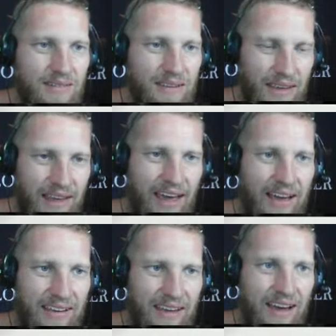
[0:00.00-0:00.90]

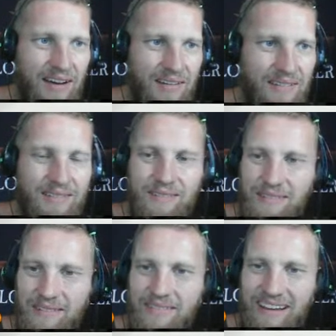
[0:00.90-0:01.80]
Yeah.
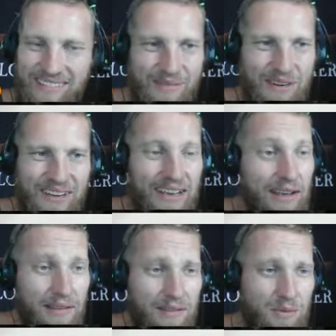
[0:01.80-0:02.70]
That's funny.
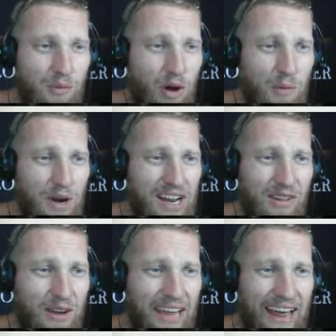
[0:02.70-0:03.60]
That's one way to
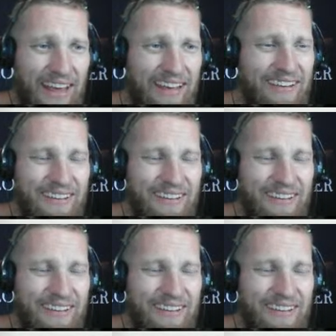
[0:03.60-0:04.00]
look at it.